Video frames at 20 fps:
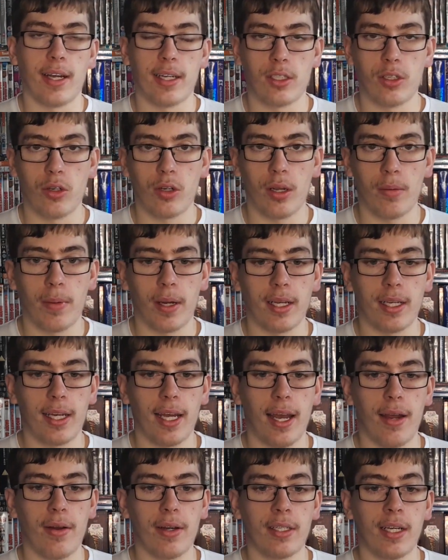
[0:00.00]
Antonio
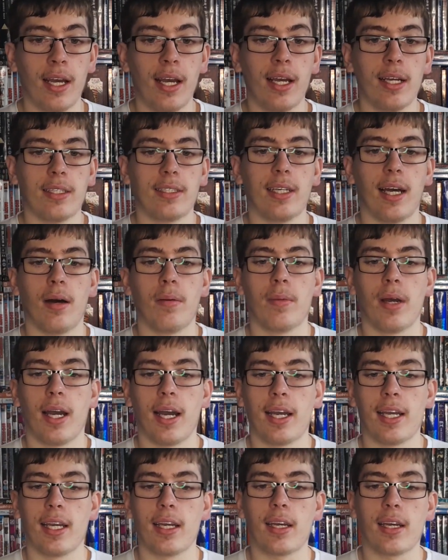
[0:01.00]
Banderas, Salma
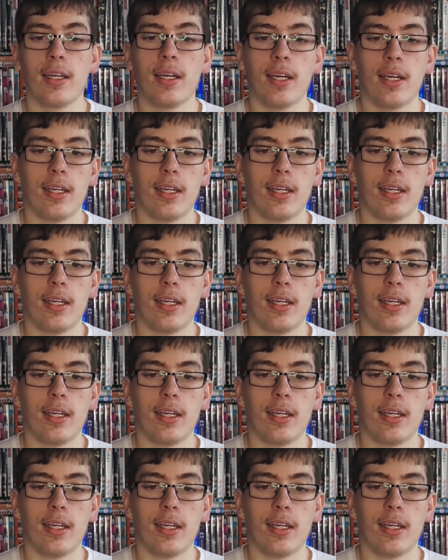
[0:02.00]
Hayek,